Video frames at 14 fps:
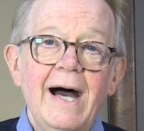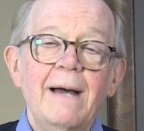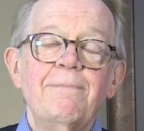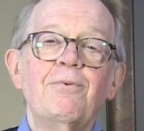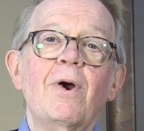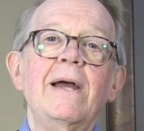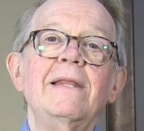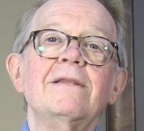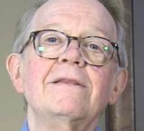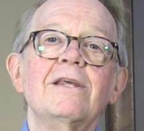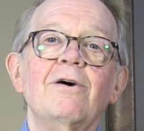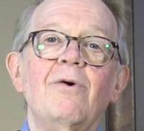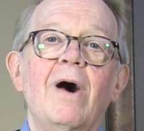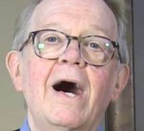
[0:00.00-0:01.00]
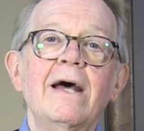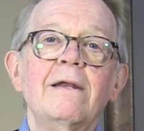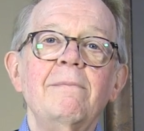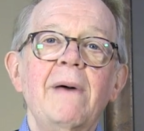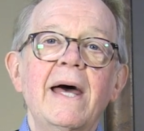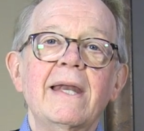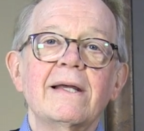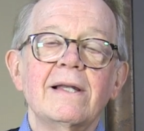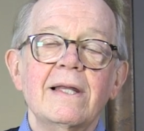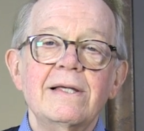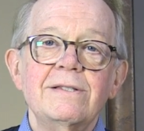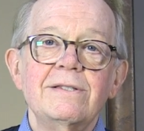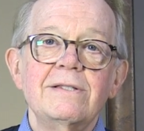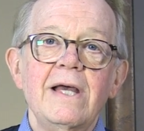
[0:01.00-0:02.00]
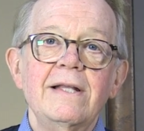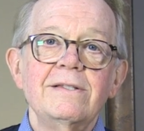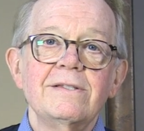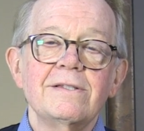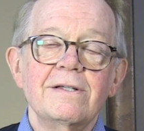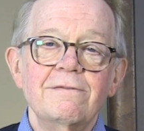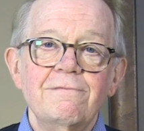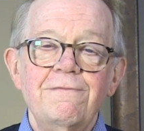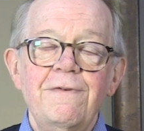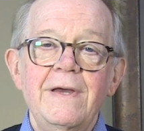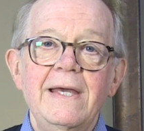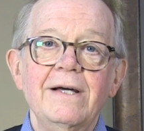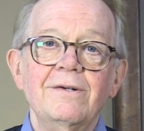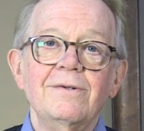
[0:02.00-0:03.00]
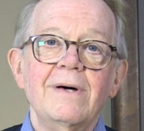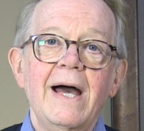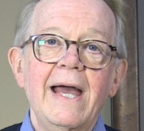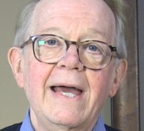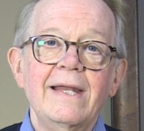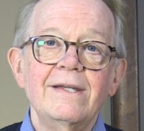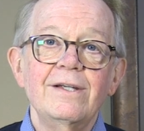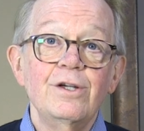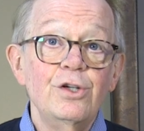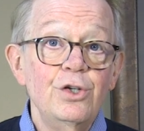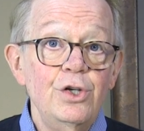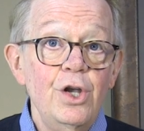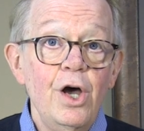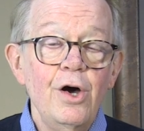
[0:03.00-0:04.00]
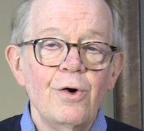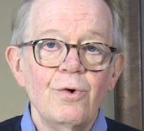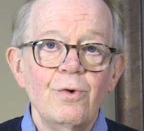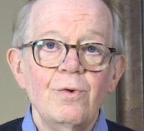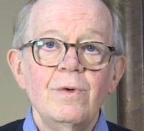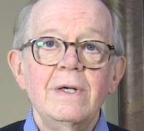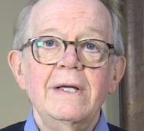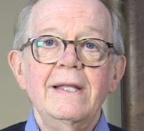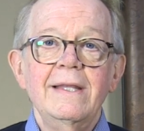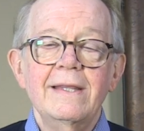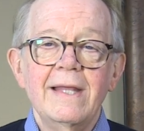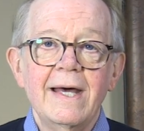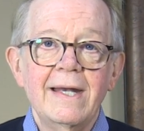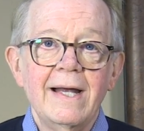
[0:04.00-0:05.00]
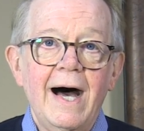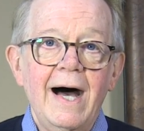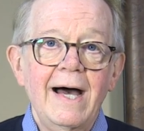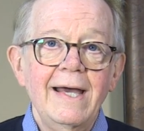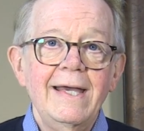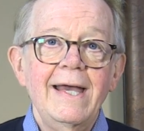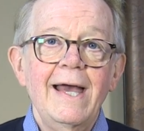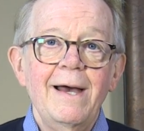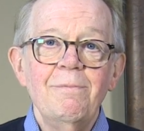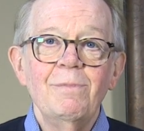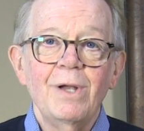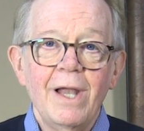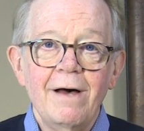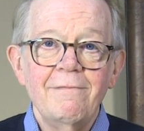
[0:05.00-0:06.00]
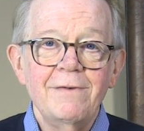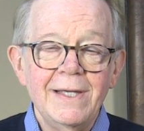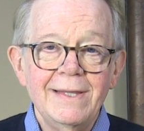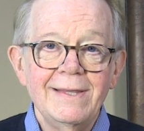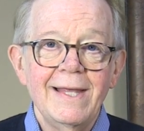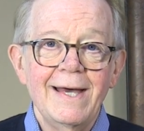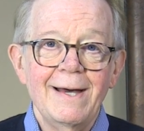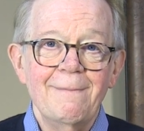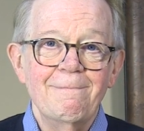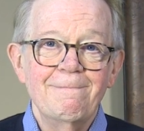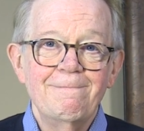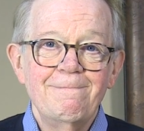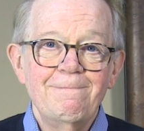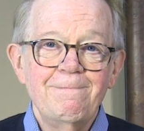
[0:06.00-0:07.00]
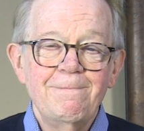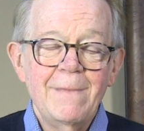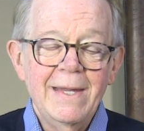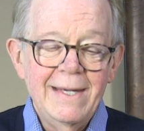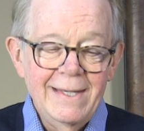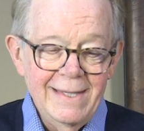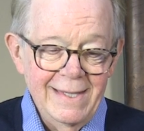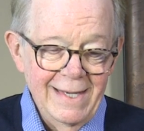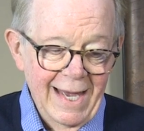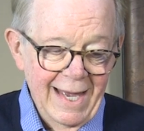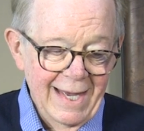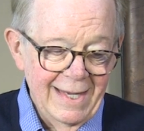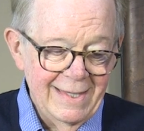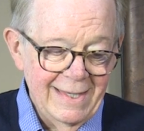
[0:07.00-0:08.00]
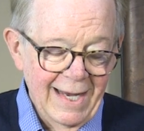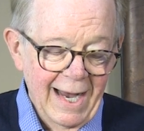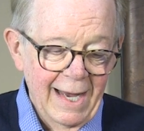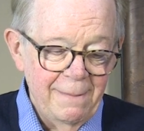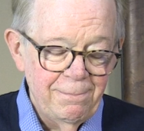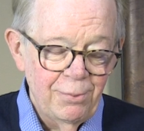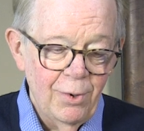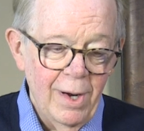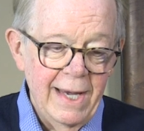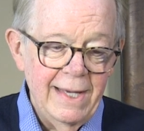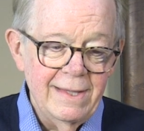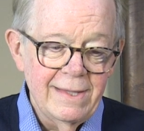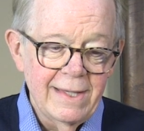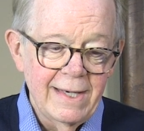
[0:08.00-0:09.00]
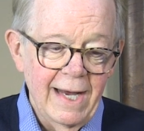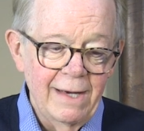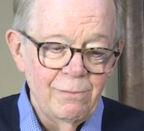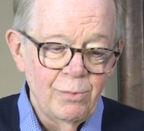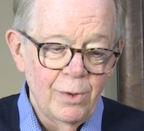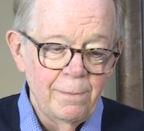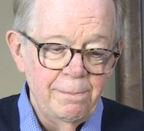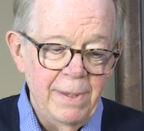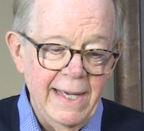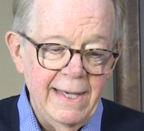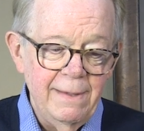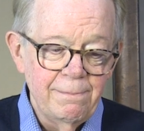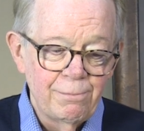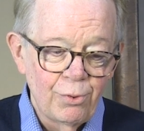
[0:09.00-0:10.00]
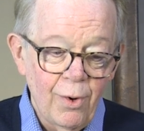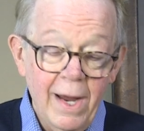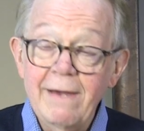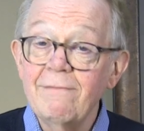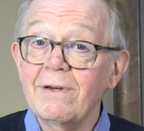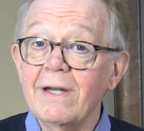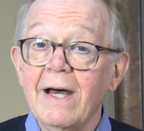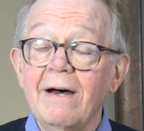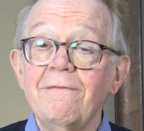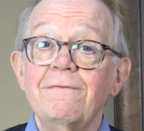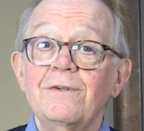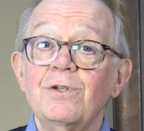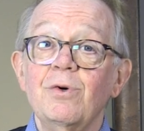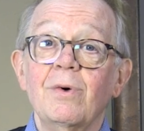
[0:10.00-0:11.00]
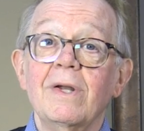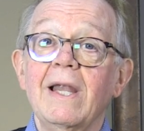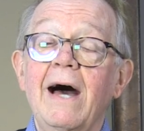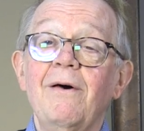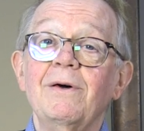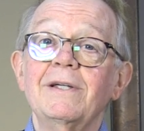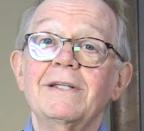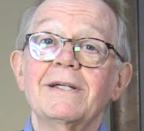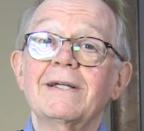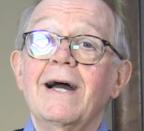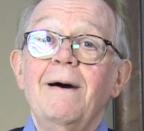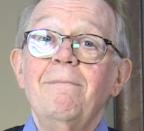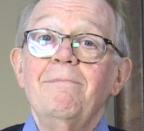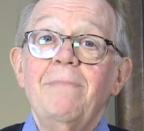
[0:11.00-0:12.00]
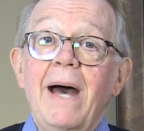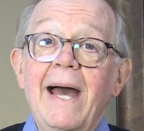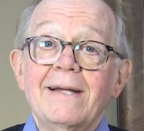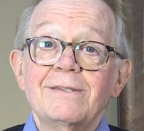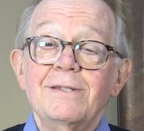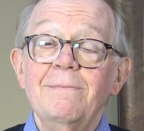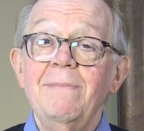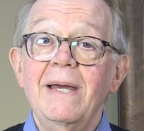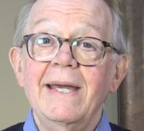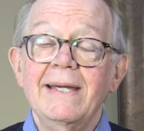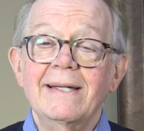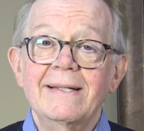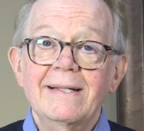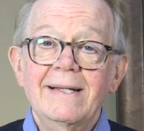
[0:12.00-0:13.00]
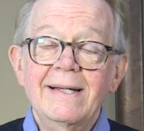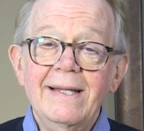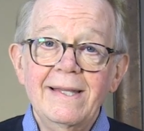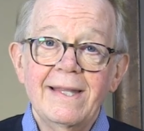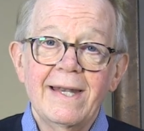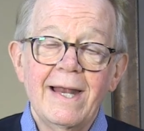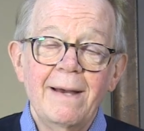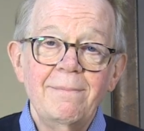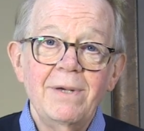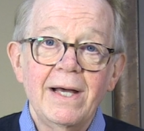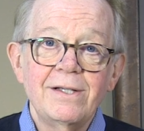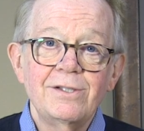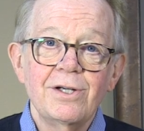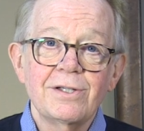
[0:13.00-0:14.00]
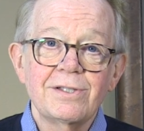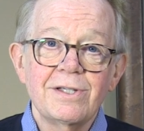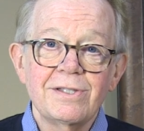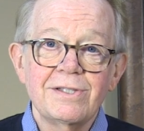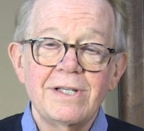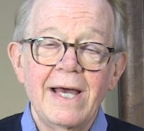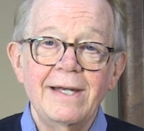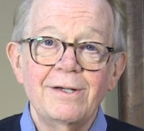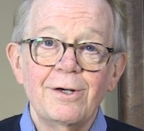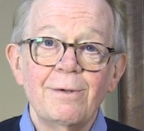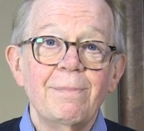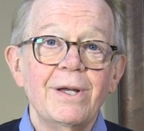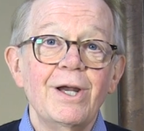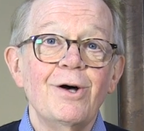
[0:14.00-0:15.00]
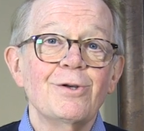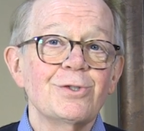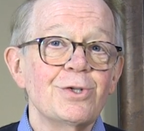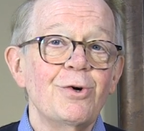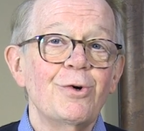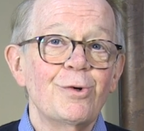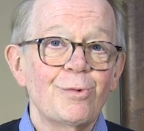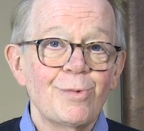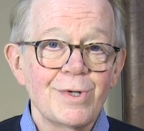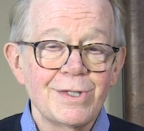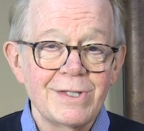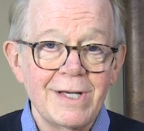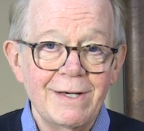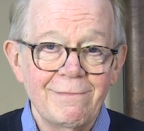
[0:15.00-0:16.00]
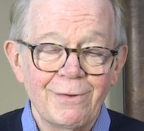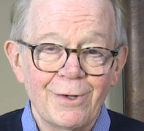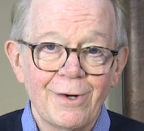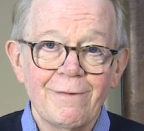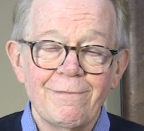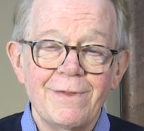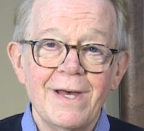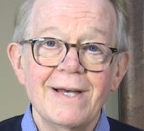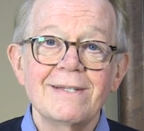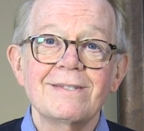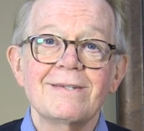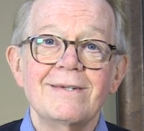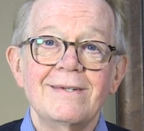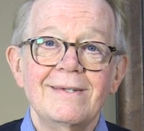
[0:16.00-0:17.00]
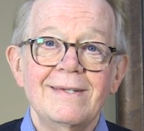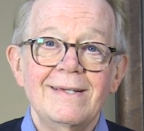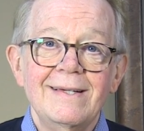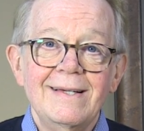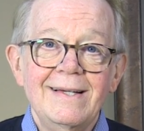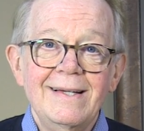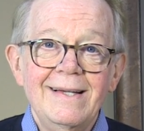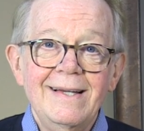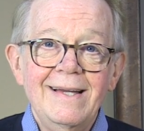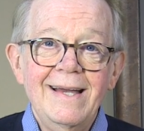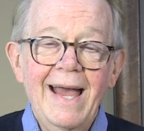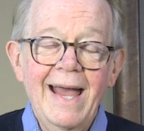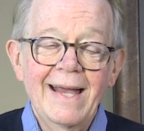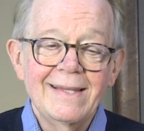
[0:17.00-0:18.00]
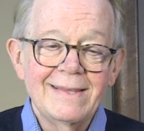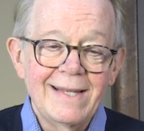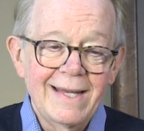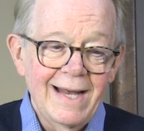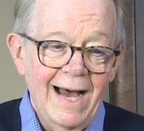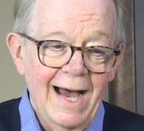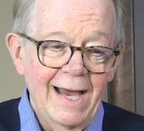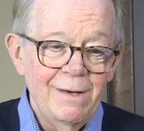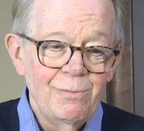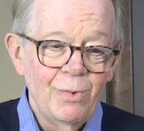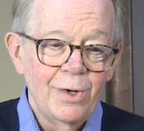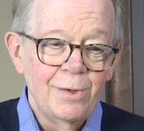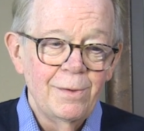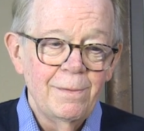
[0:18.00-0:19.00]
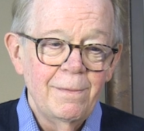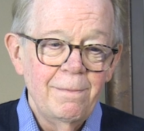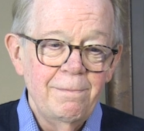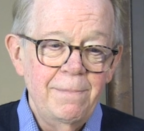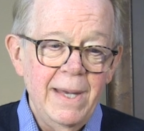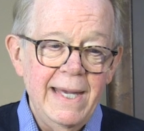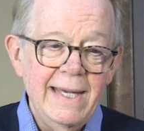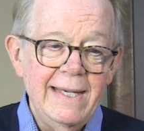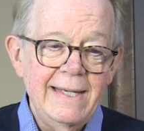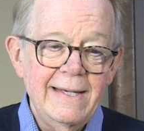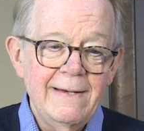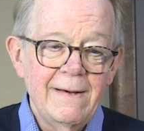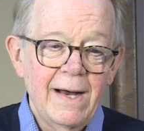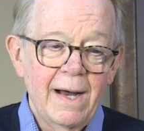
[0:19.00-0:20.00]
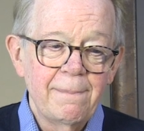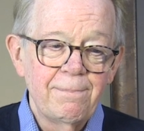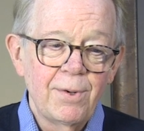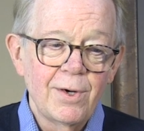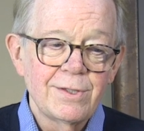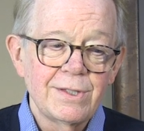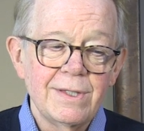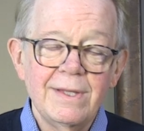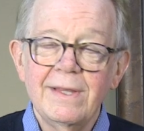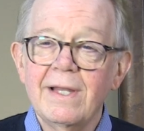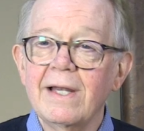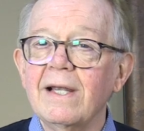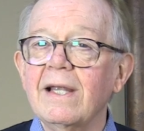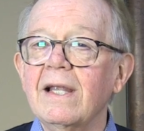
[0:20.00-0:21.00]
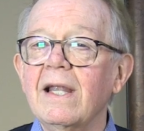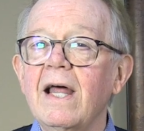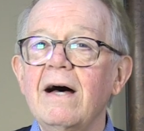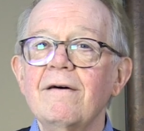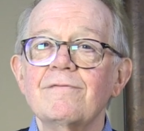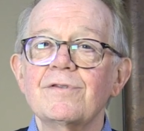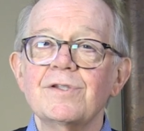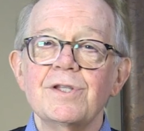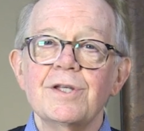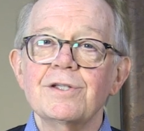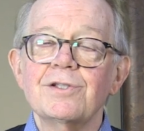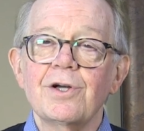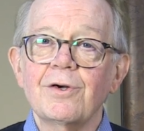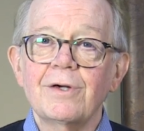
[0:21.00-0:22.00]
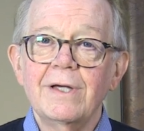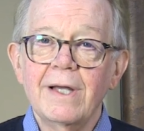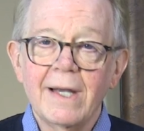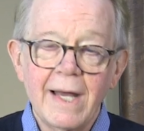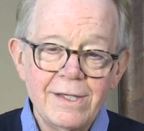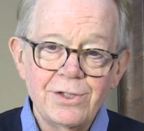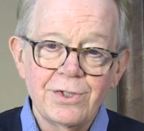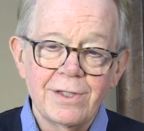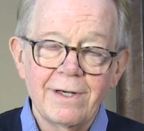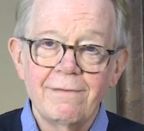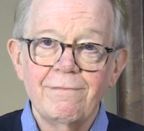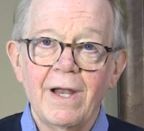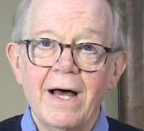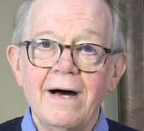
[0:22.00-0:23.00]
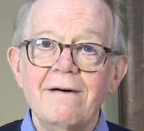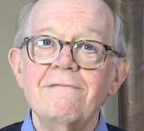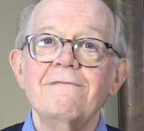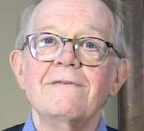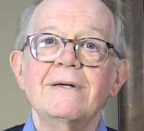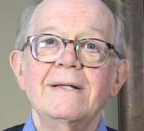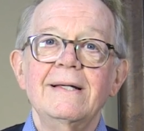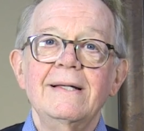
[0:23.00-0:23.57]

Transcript: I pray that they'll automatically sense and feel and know that I am loving them. And I pray that I will be brave enough to allow it to come back to me, that I'm not just a sender, but also a receiver of this, and that I will be a person that loves the circulation of love.